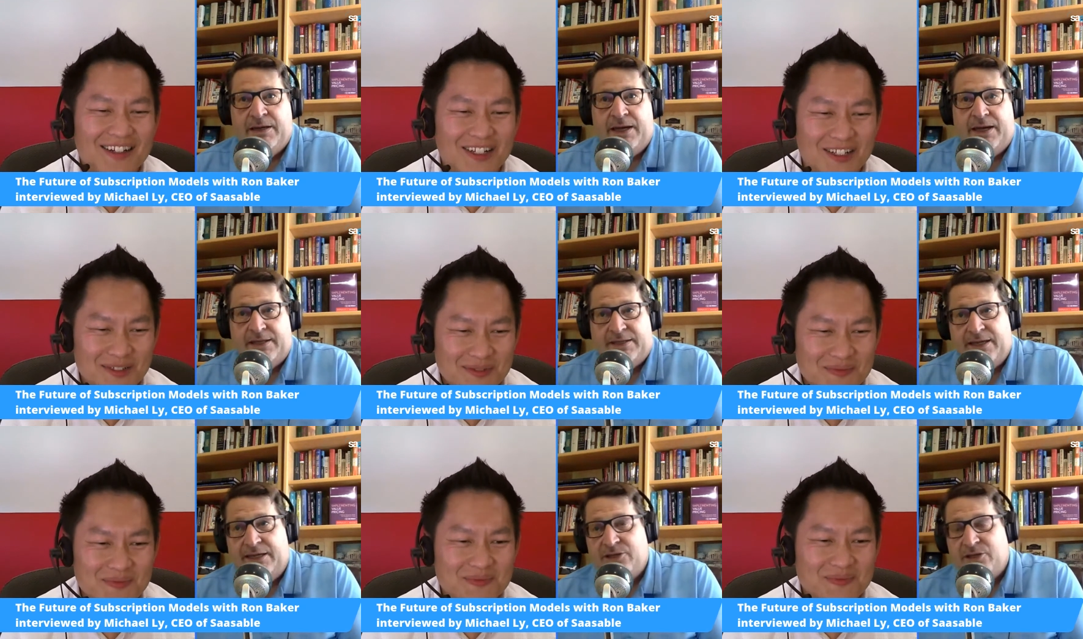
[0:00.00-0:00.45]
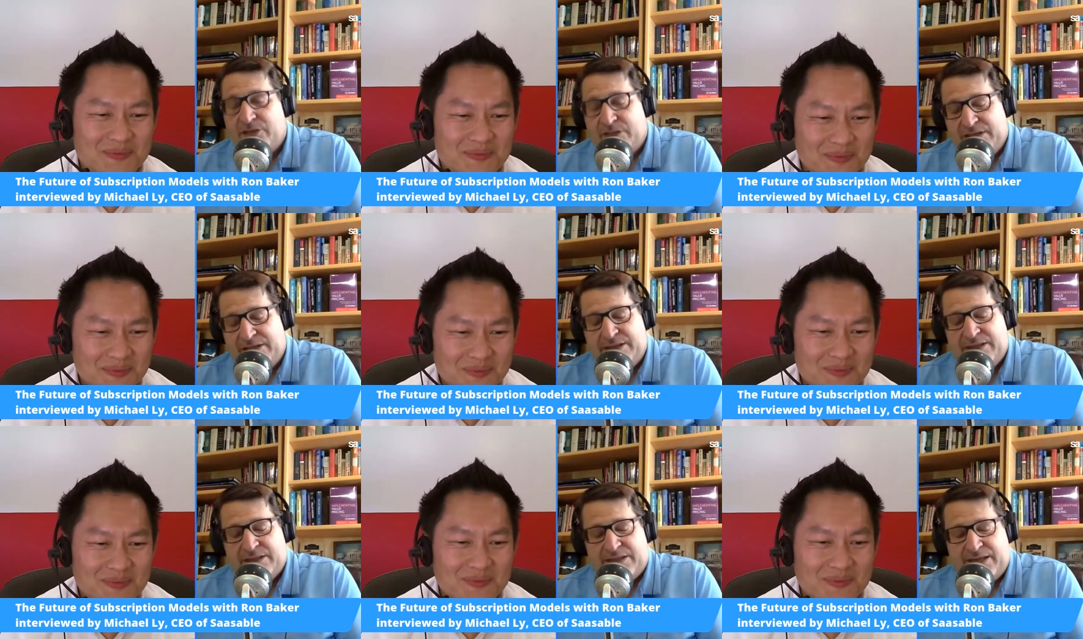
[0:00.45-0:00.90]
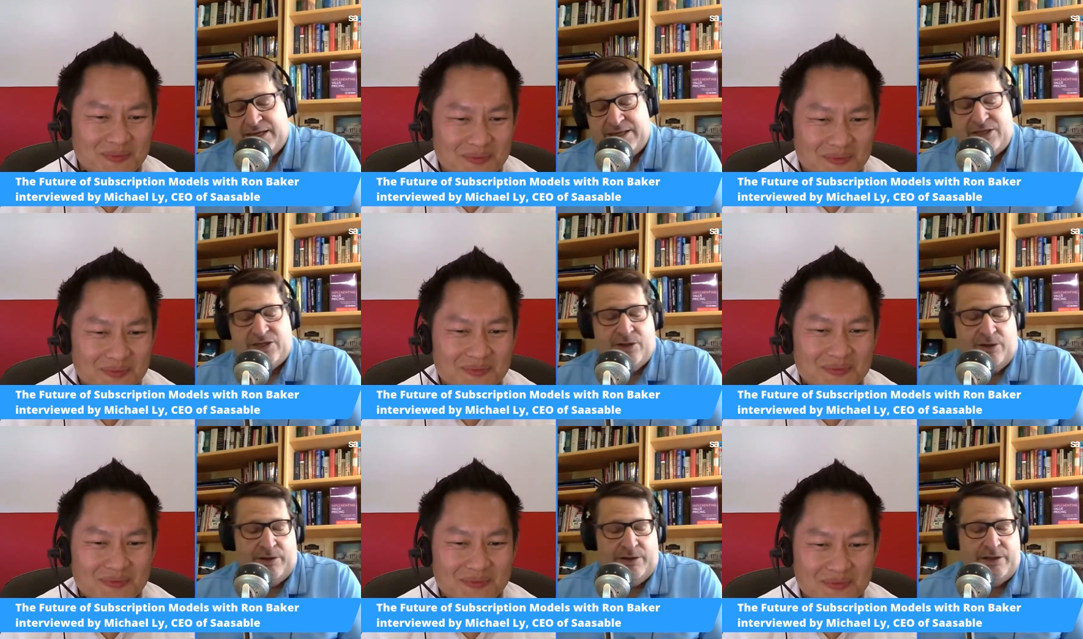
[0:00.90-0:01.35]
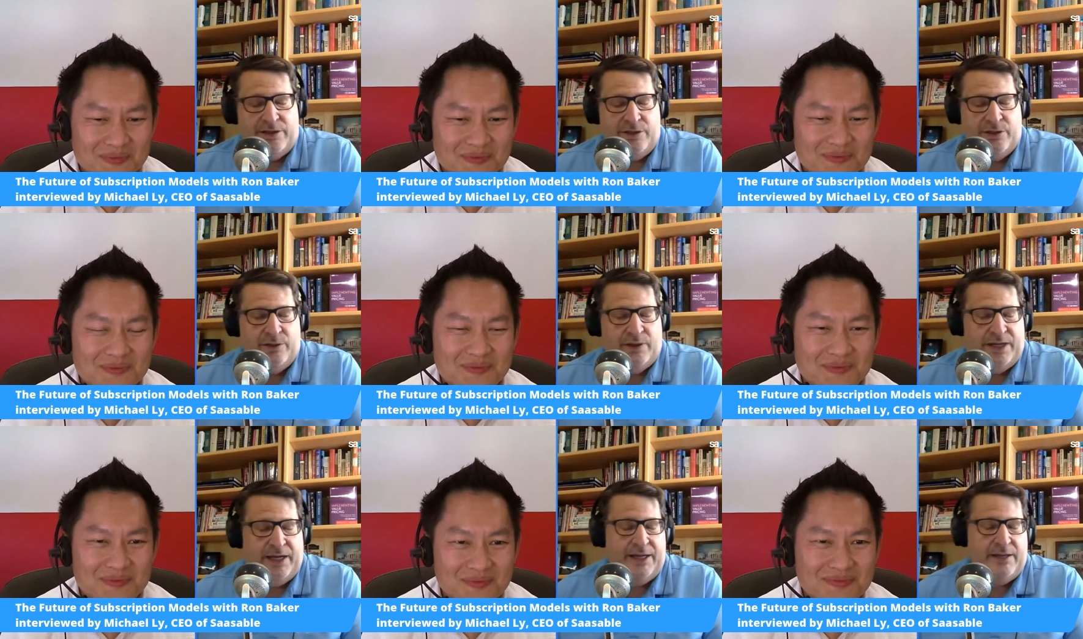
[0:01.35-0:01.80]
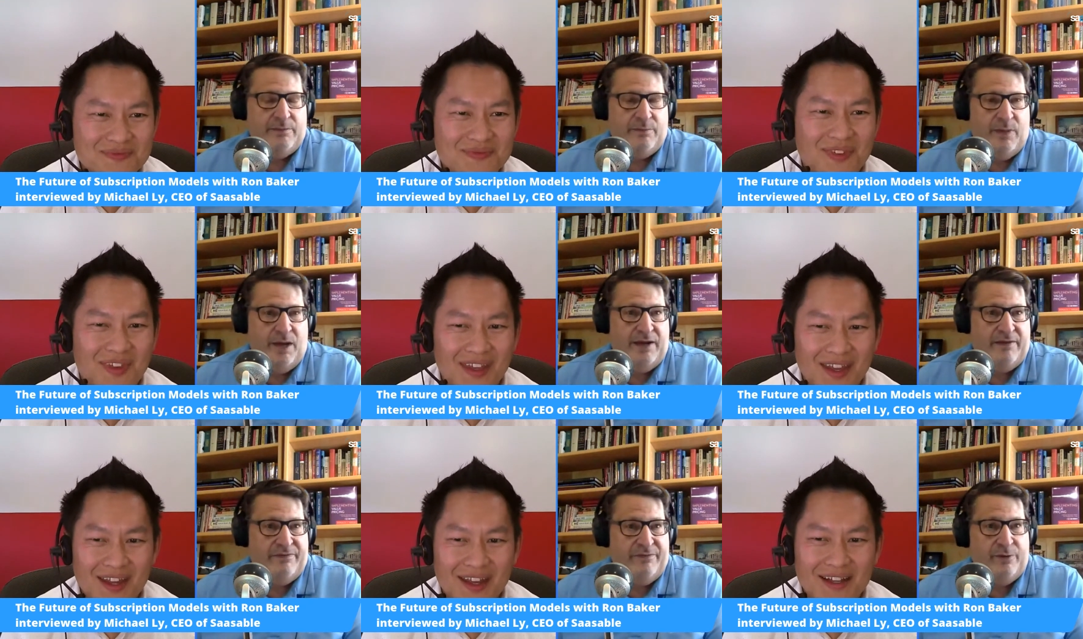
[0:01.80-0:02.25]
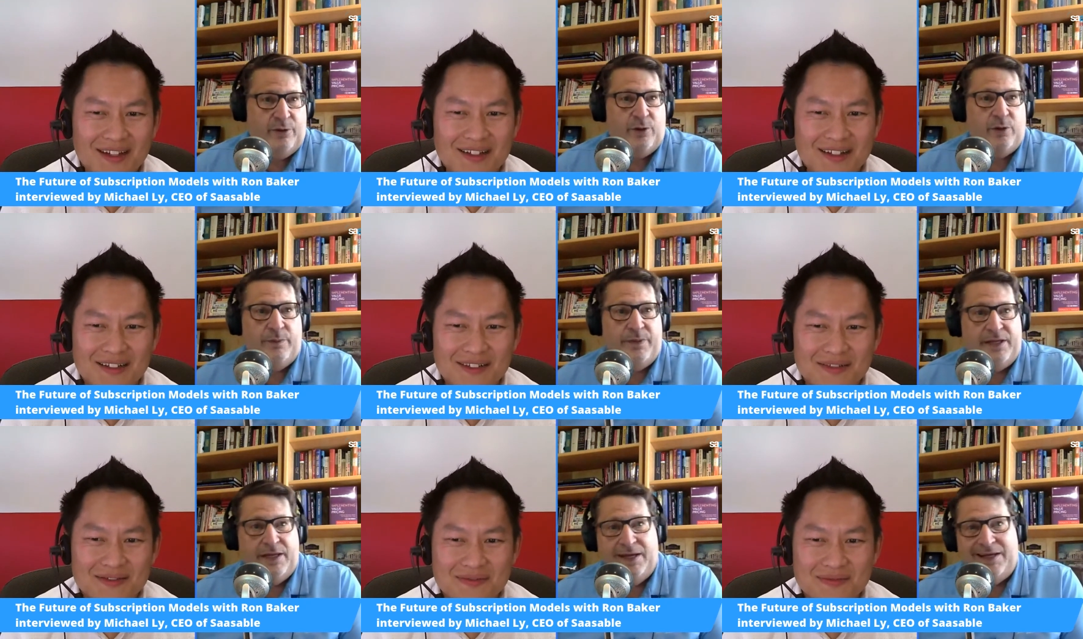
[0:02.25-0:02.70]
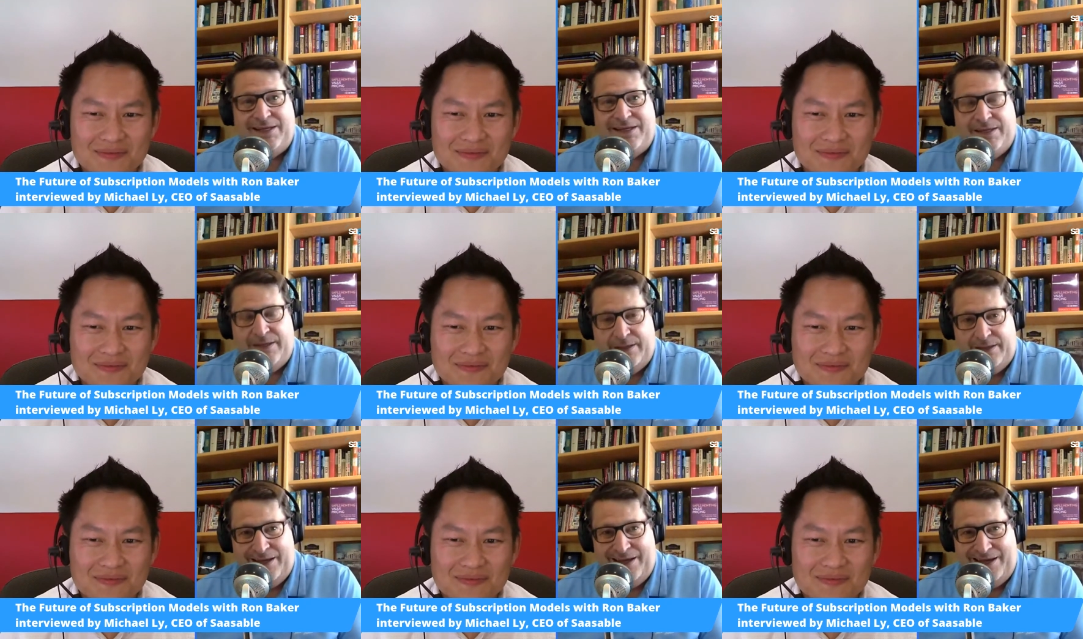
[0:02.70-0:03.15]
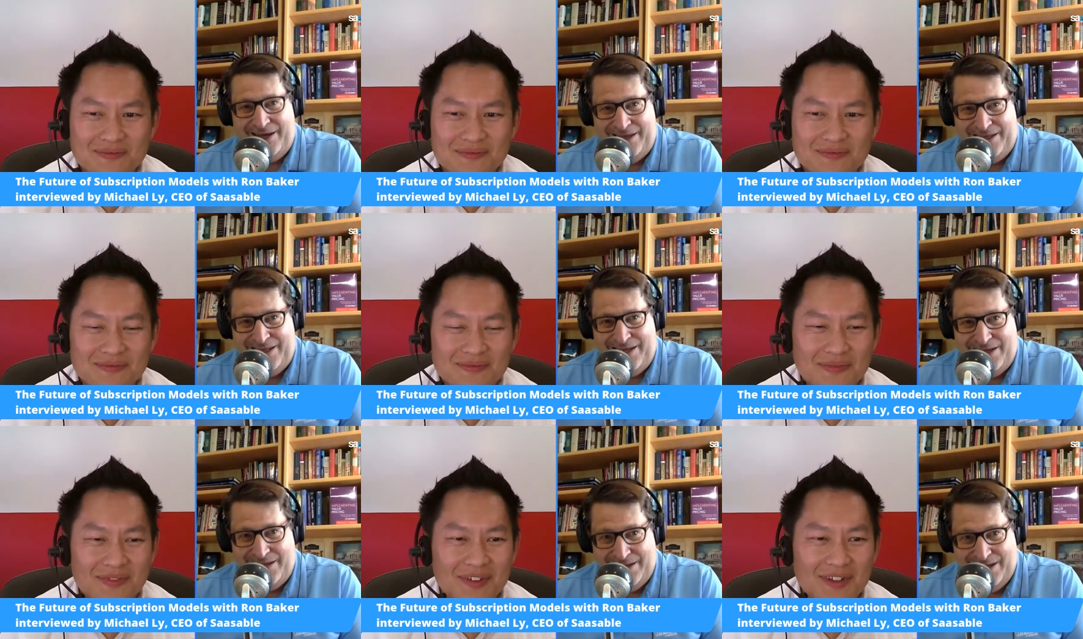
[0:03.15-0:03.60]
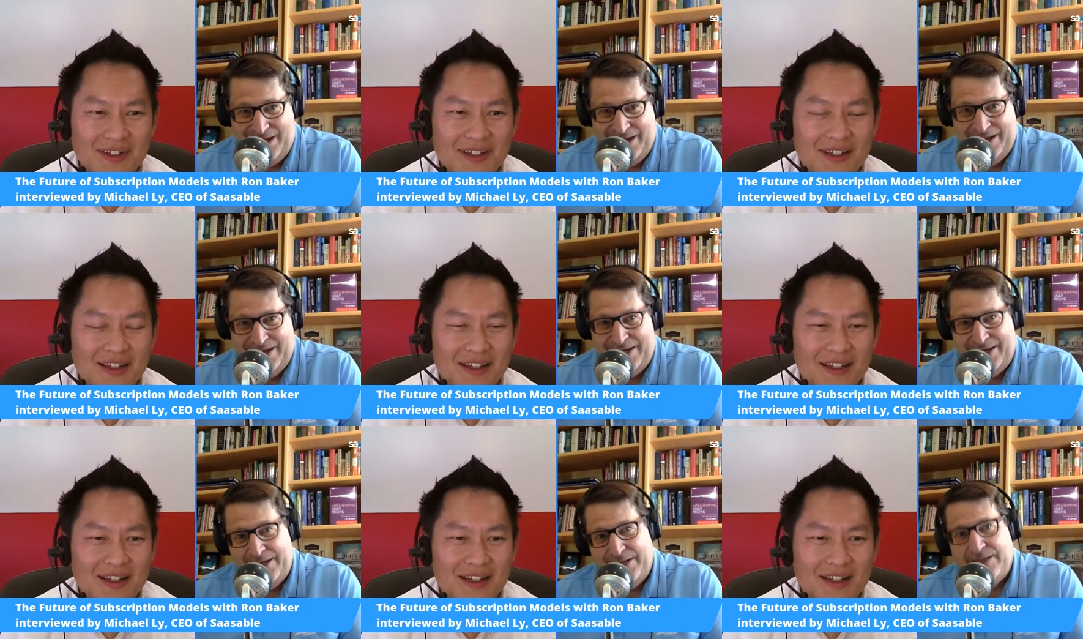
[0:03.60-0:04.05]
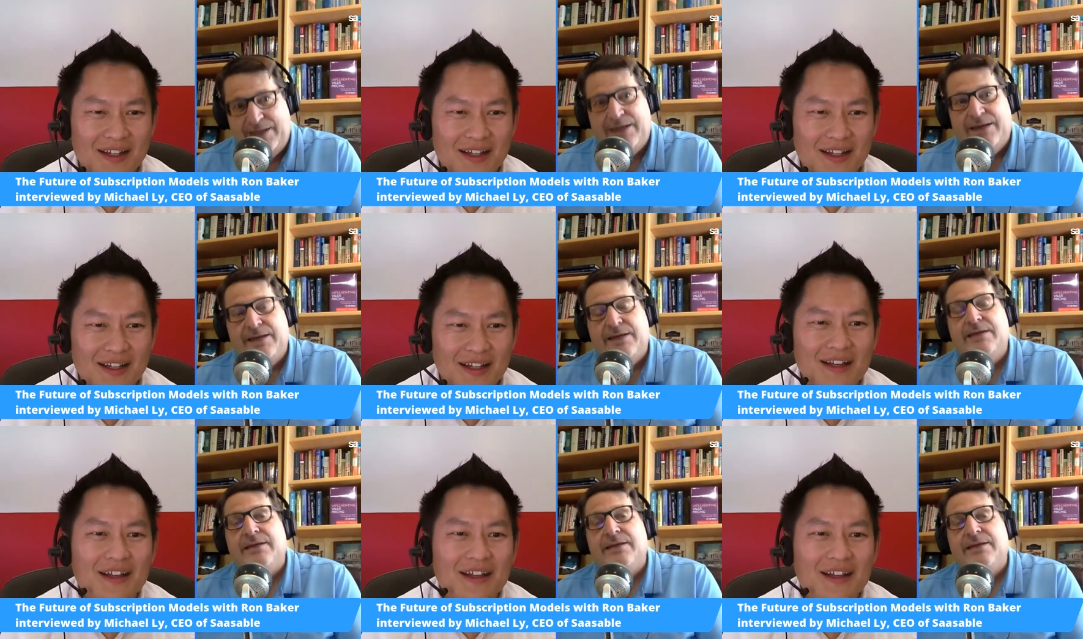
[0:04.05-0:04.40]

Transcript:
Speaker 1: essentially since I started doing it in my firm in 1989.